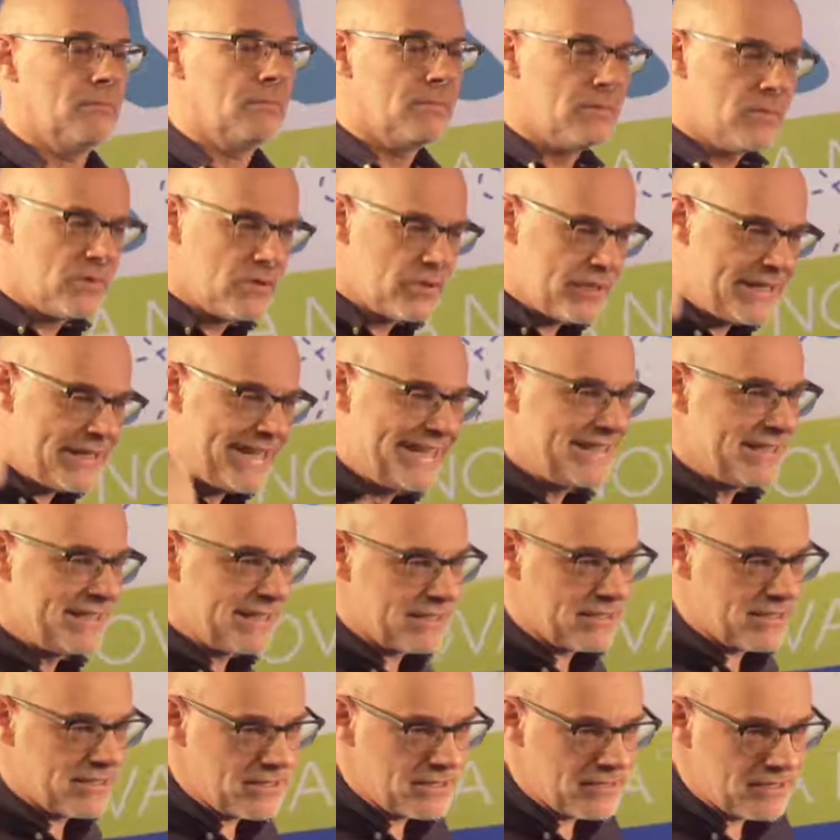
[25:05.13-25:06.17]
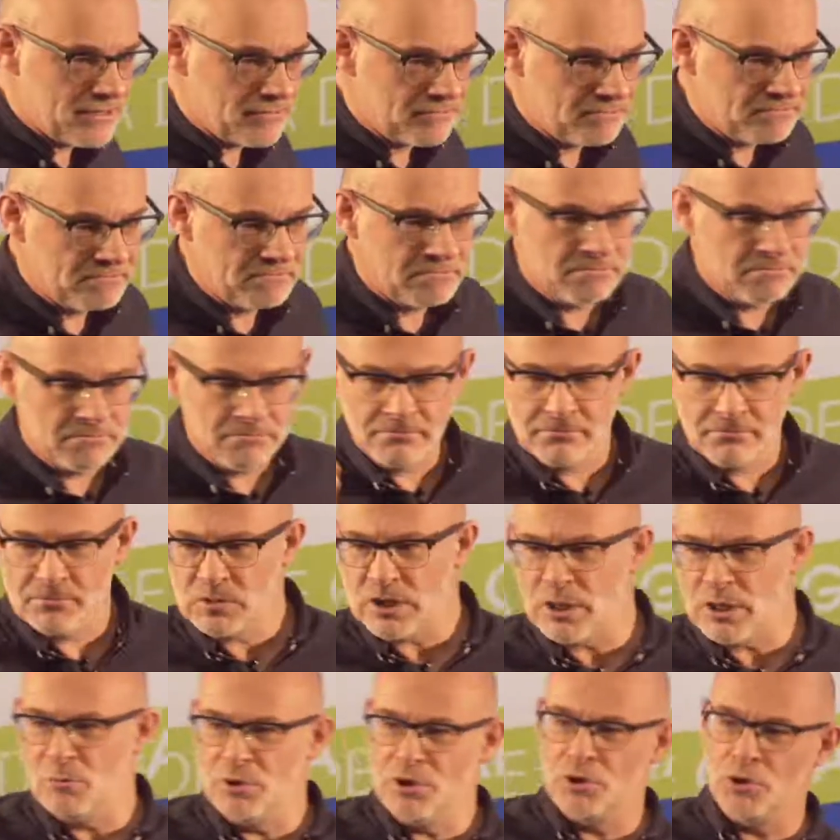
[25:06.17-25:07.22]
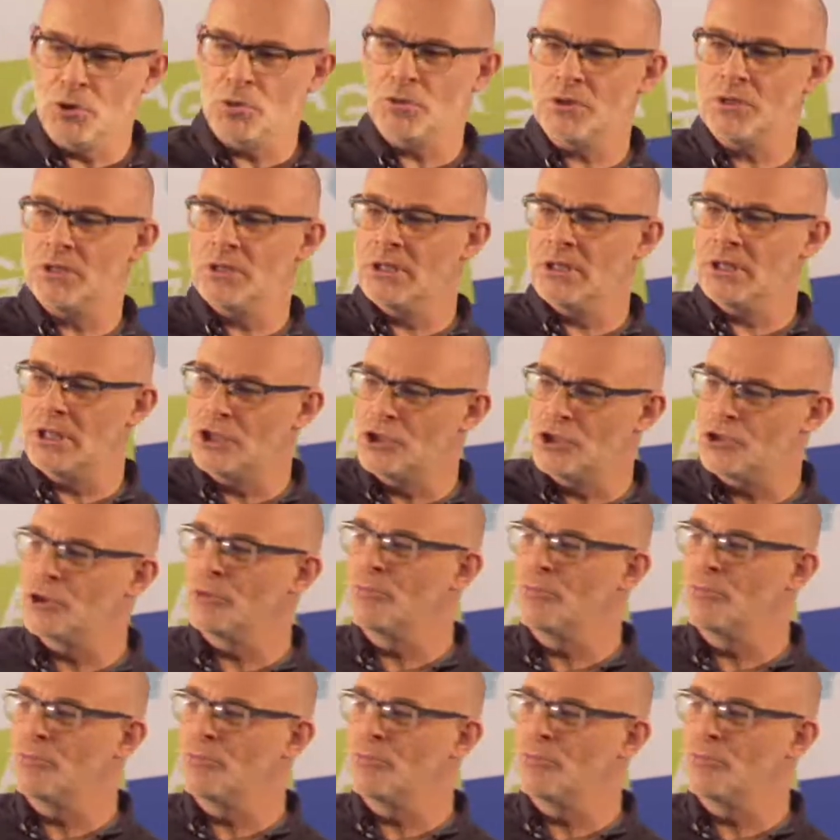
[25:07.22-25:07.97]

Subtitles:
She exists, and we don't ensure